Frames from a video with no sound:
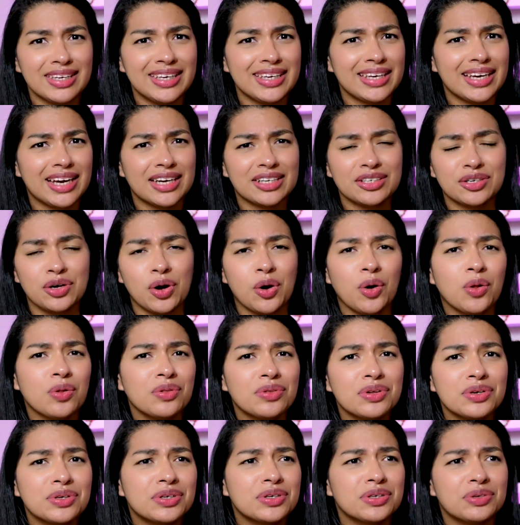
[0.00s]
card
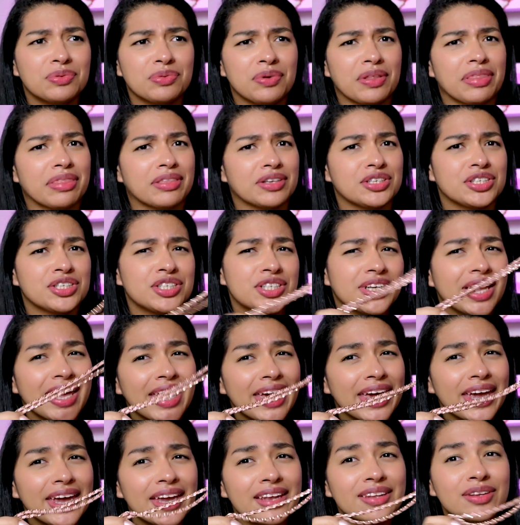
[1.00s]
holder with a
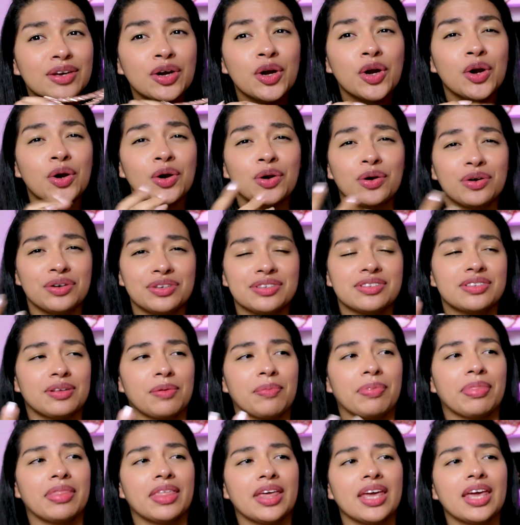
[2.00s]
chain or
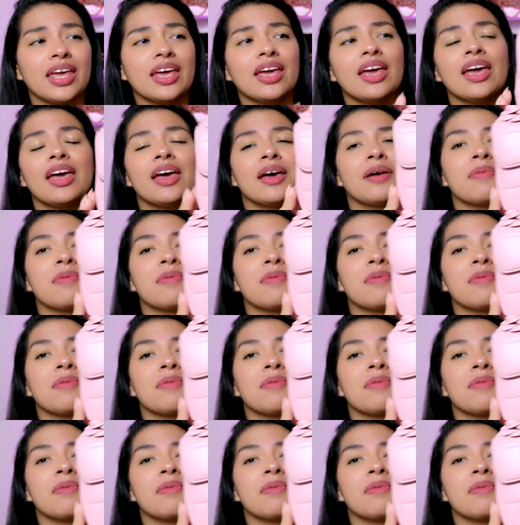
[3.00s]
something,